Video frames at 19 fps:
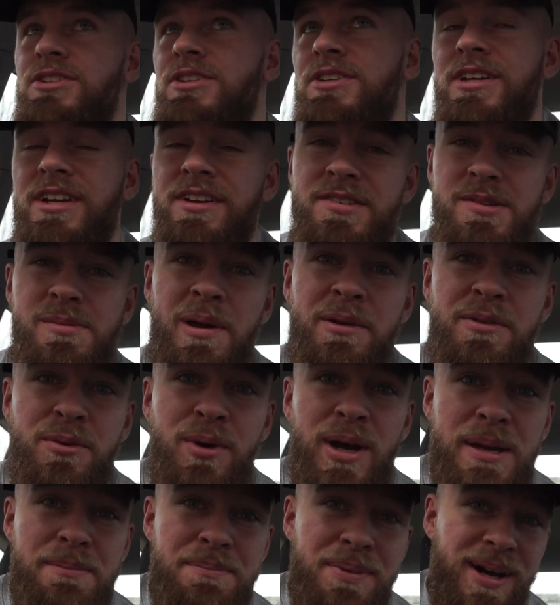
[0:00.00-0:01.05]
you can lift some
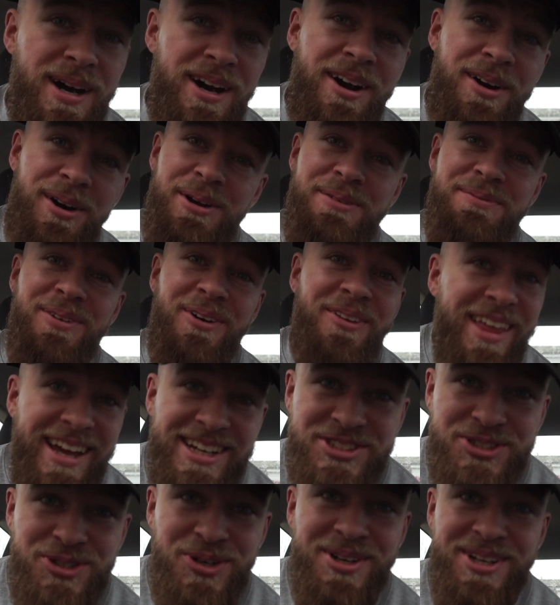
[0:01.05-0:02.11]
heavyweight, but I'm not
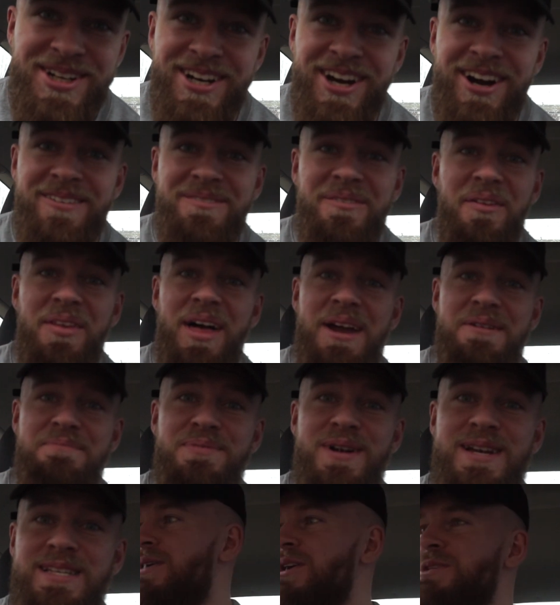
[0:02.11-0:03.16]
that strong, you know. I'm not that impressed.